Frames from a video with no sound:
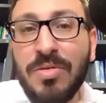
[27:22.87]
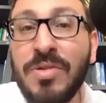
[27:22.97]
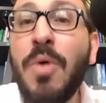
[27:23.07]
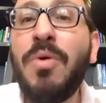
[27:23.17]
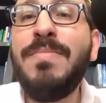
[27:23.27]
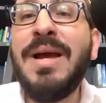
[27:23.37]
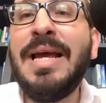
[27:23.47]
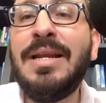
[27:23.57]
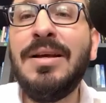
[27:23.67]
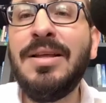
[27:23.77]
No one
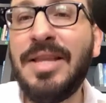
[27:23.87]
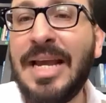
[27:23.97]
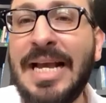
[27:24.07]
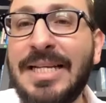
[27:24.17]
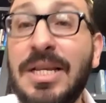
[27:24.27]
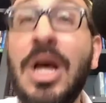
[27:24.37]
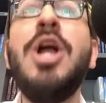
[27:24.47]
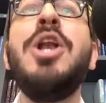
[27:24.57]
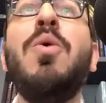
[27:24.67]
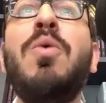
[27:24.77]
made the case.
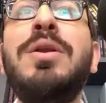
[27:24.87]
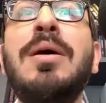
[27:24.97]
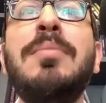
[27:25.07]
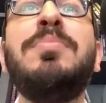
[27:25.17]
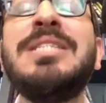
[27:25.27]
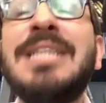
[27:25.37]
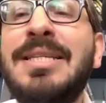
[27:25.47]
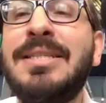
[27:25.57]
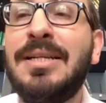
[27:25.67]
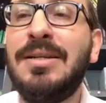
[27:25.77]
No one
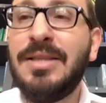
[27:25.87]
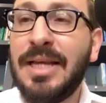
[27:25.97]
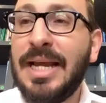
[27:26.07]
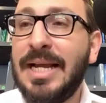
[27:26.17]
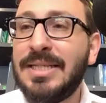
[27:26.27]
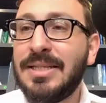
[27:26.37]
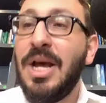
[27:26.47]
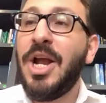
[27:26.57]
presented the case.